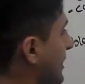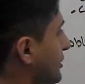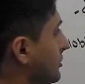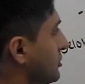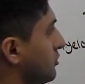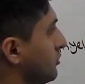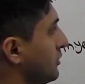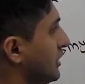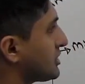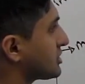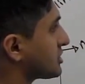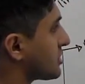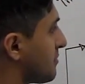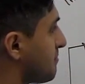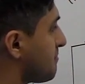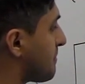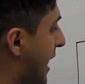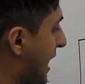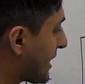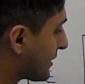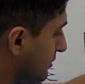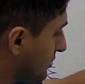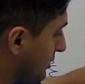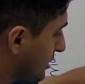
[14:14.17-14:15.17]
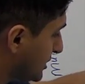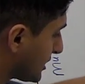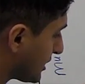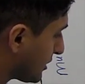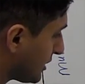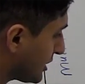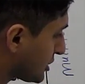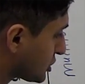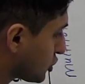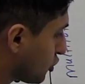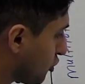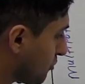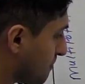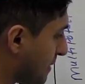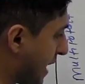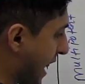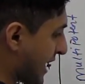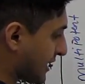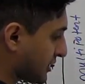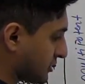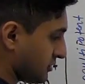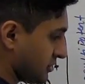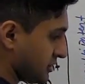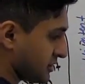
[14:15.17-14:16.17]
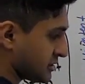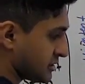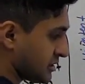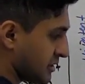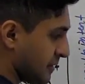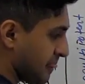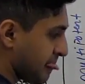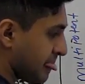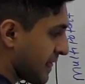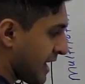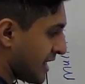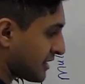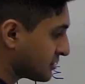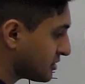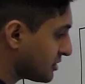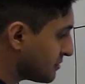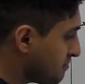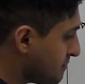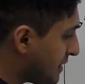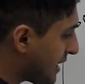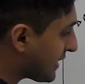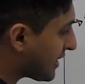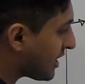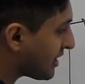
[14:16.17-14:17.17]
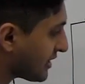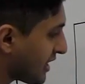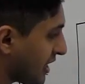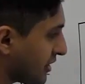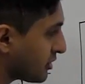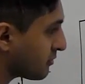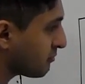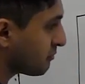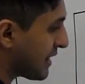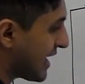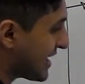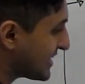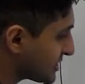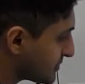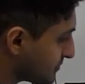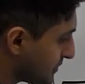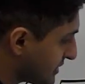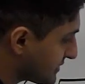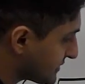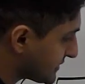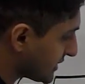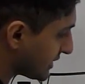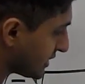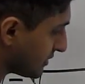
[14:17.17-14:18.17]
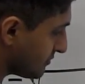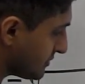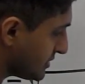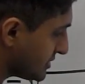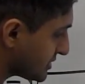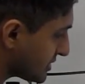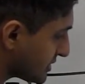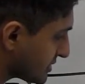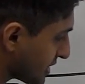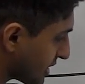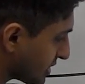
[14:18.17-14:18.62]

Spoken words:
actually, let's come back to this and let's go back to this. Actually, megakaryoblast basically means is